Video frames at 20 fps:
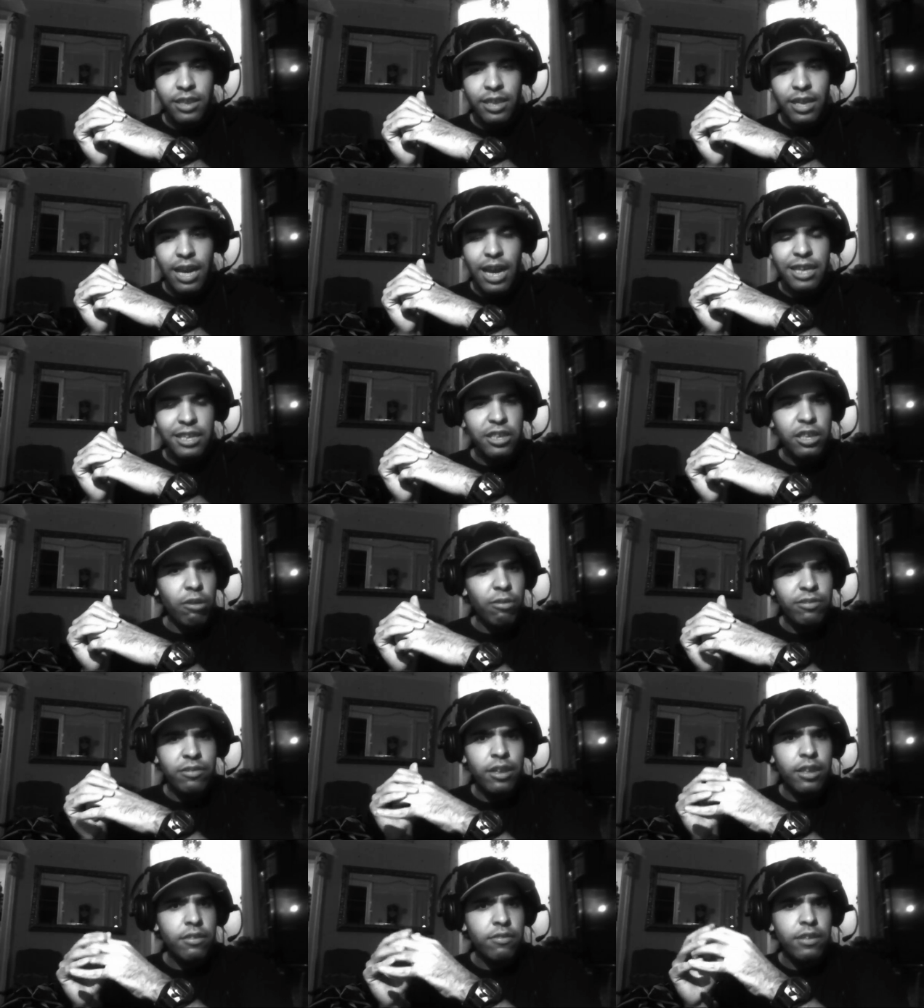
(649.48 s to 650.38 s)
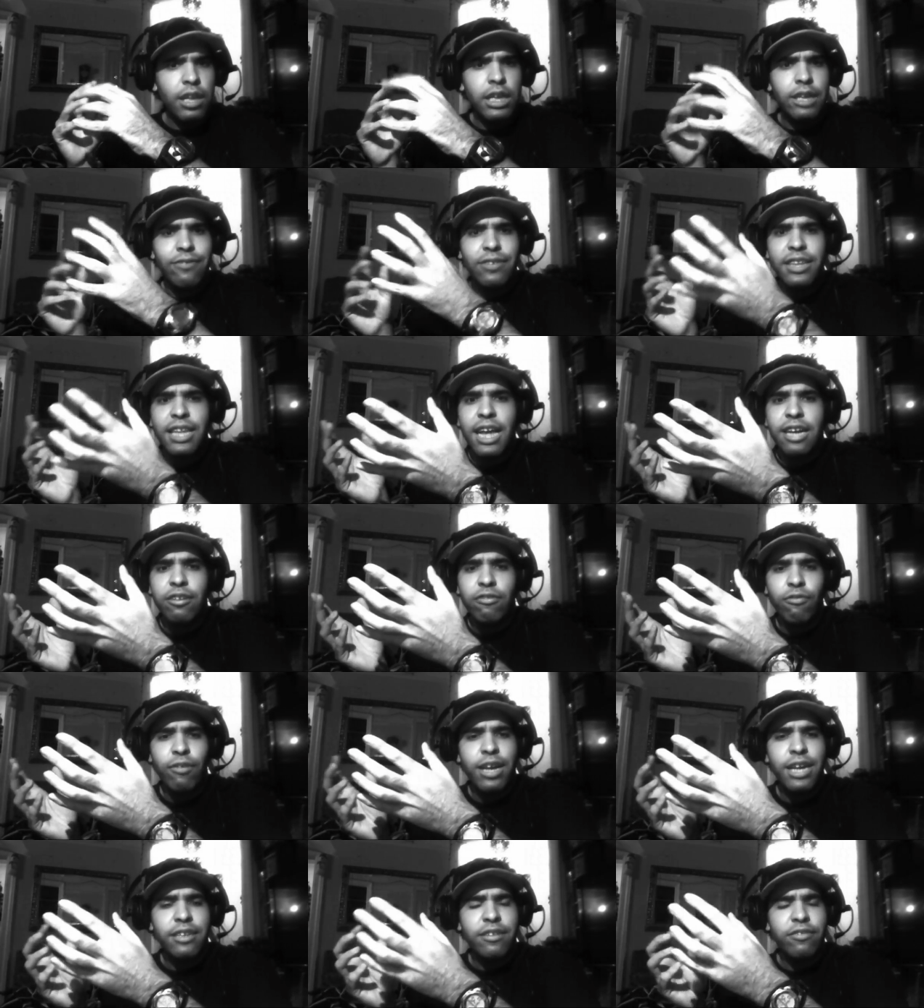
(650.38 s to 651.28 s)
I, you know, it's not even that great.